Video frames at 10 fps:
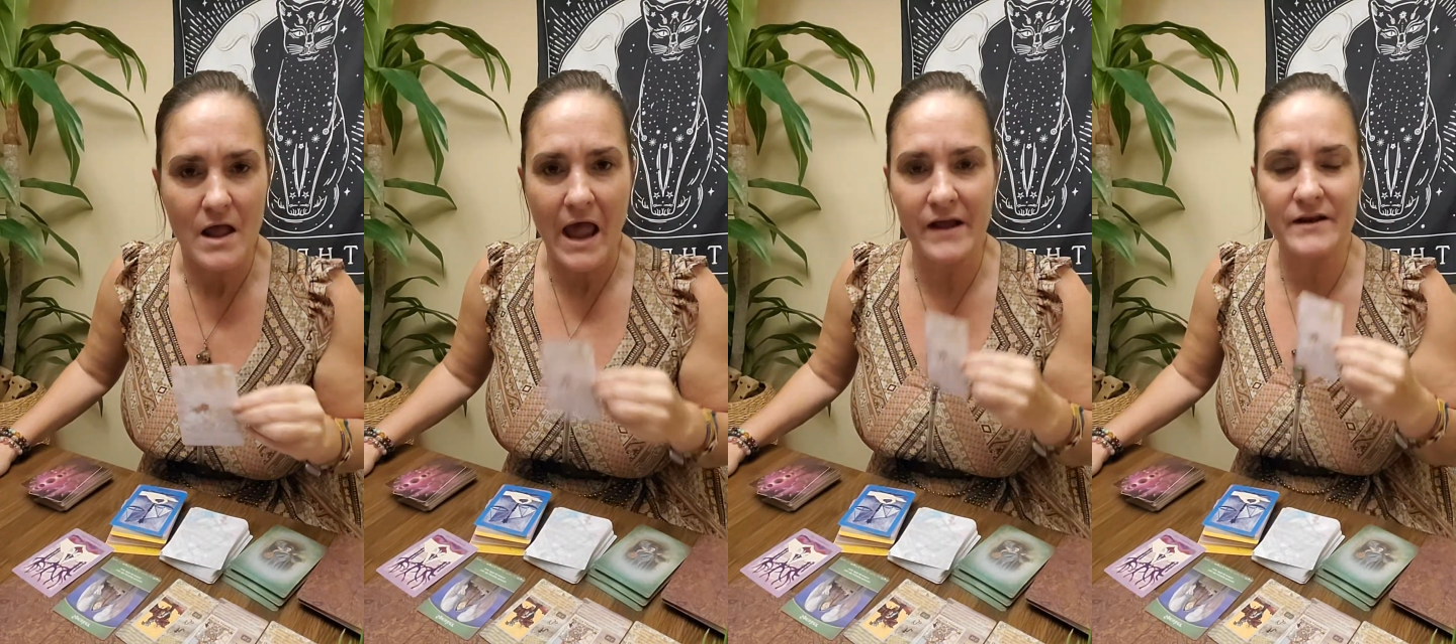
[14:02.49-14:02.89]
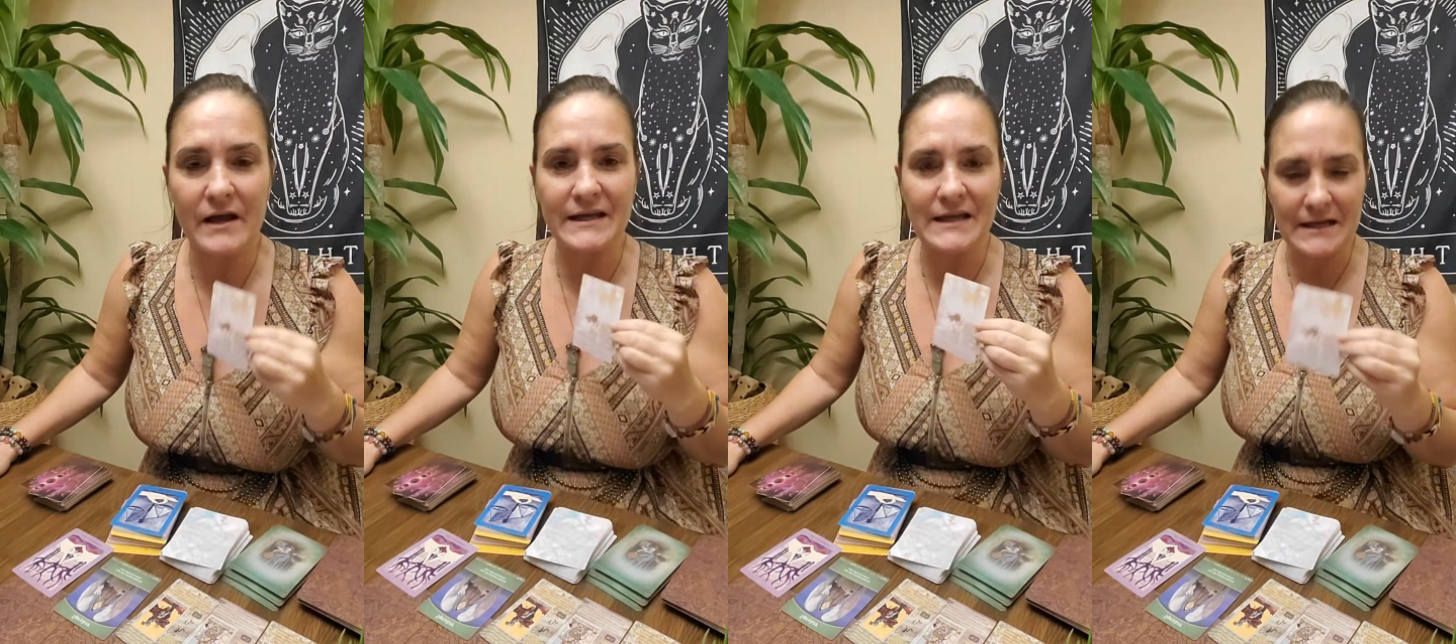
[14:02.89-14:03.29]

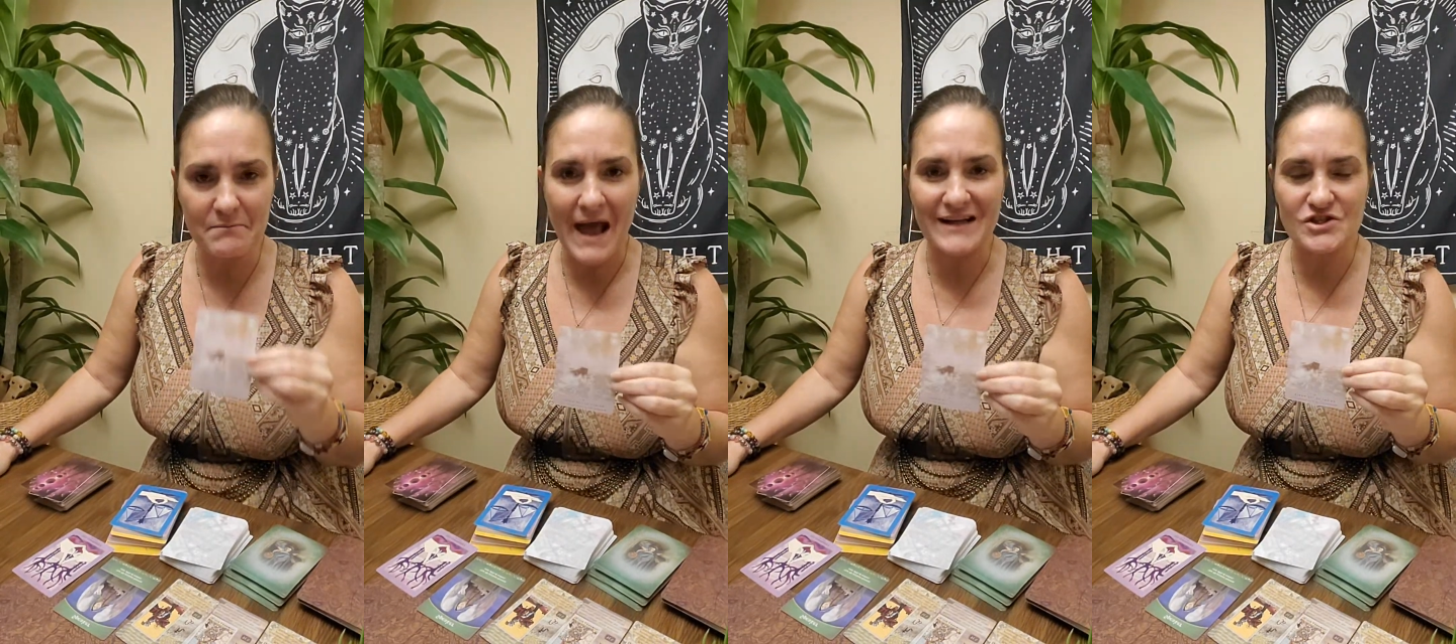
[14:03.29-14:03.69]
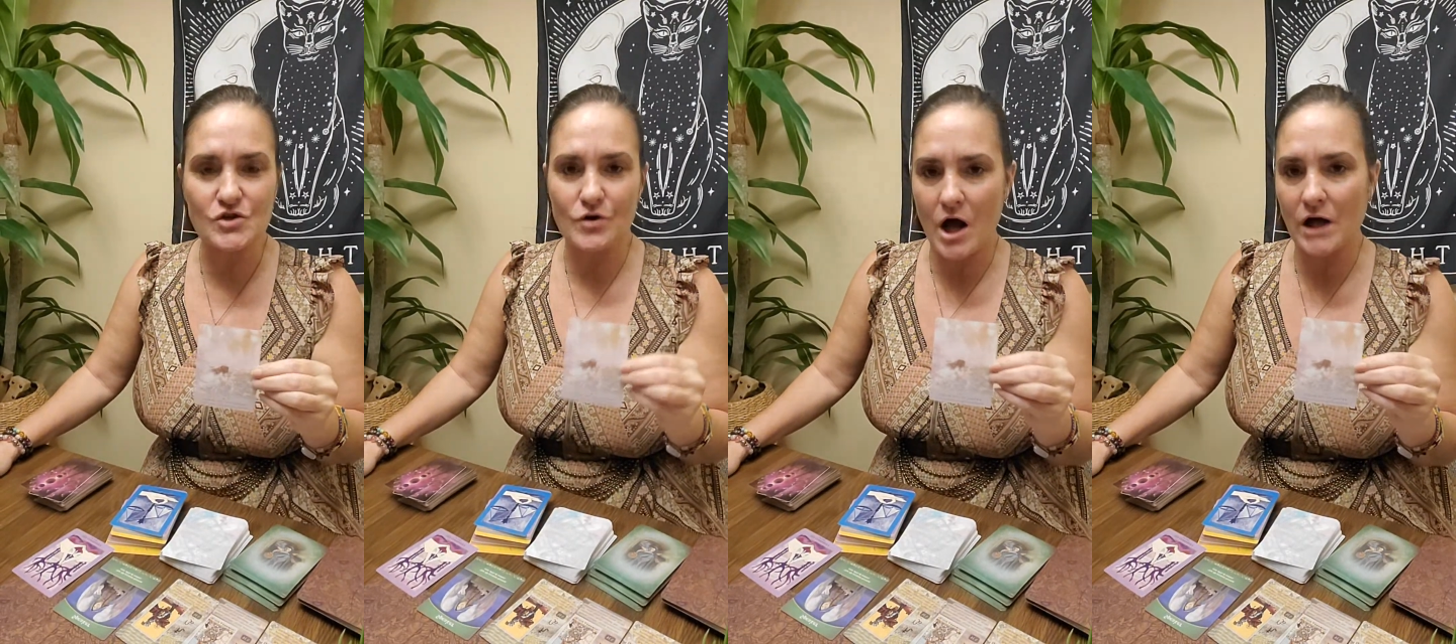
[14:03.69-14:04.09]
and getting back to
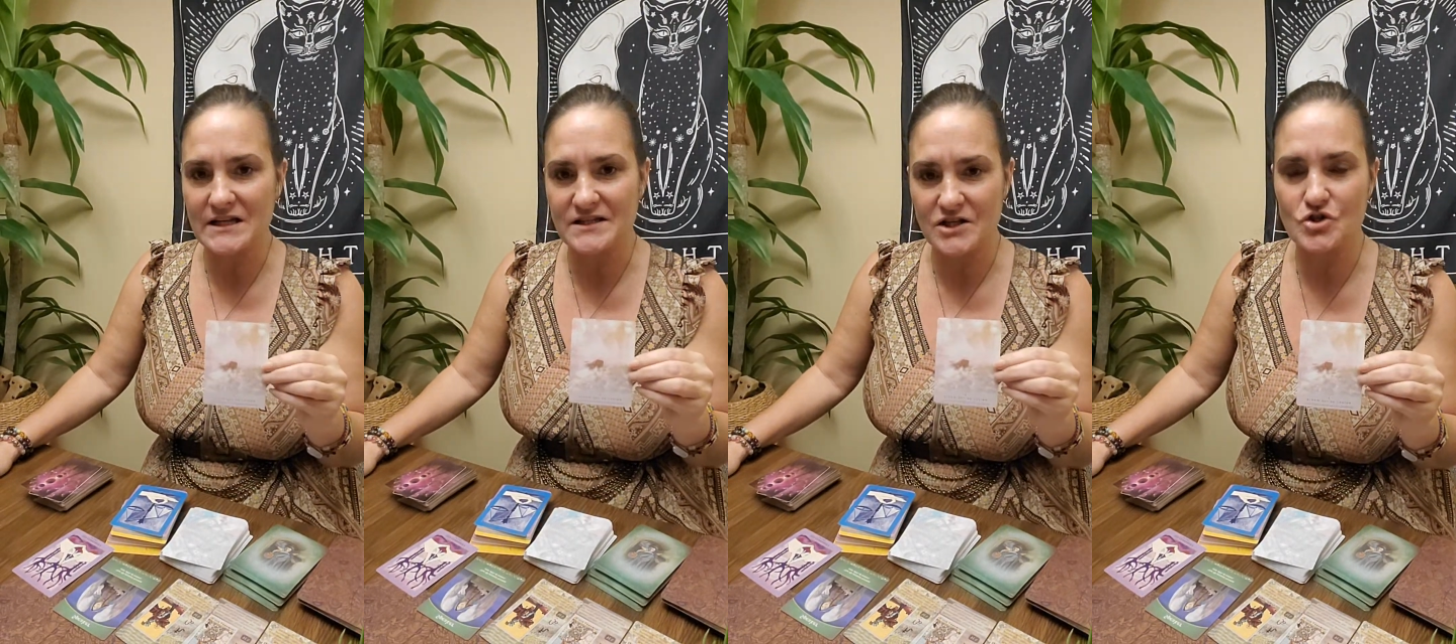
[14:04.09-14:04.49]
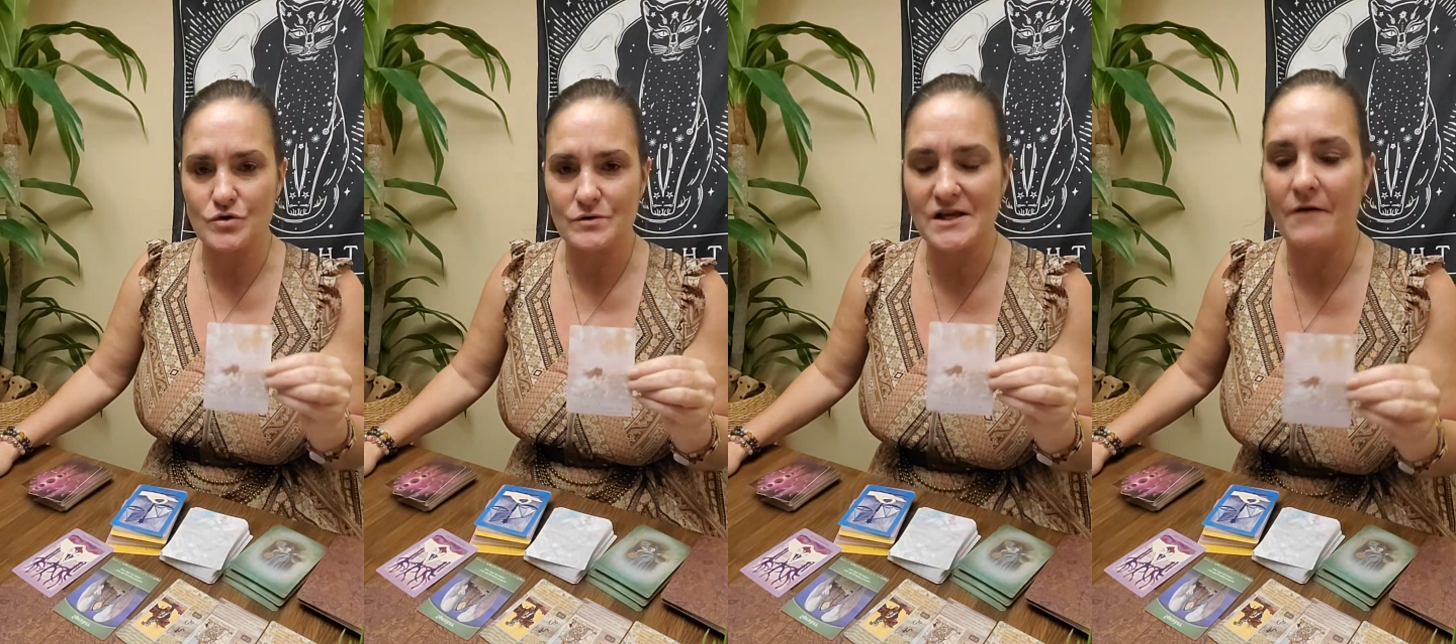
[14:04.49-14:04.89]
your authentic
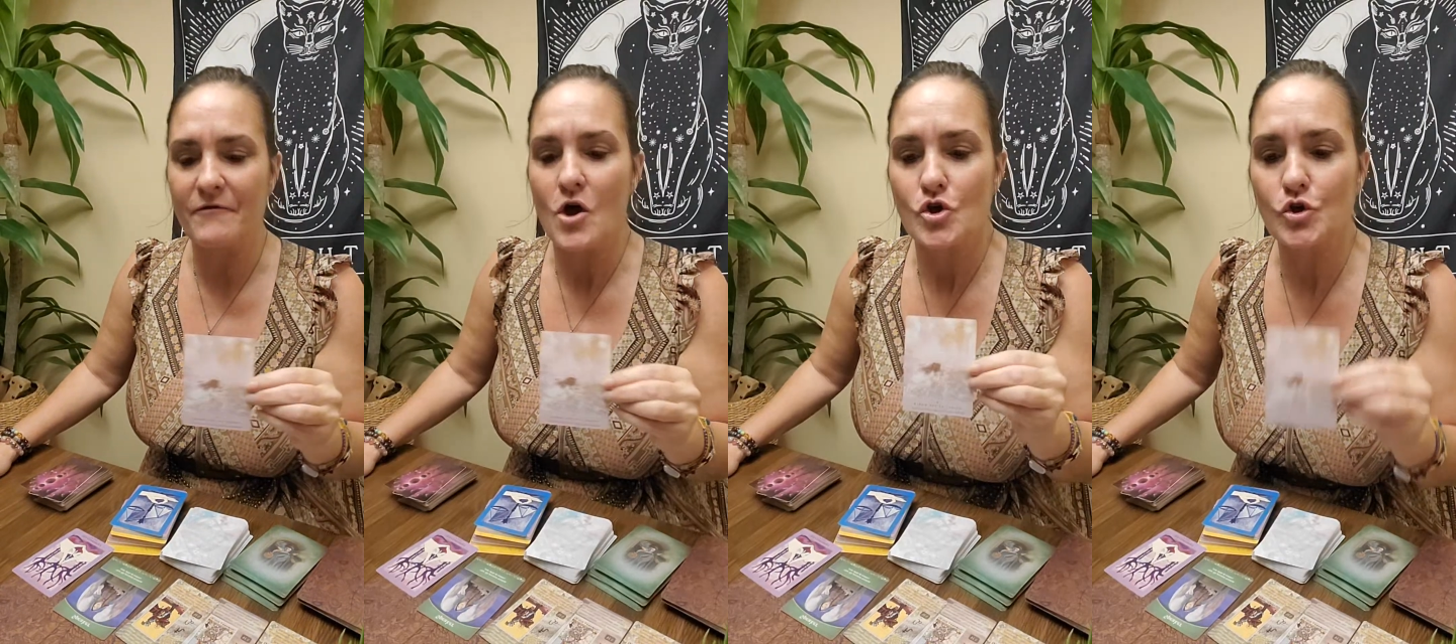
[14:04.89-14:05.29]
true self,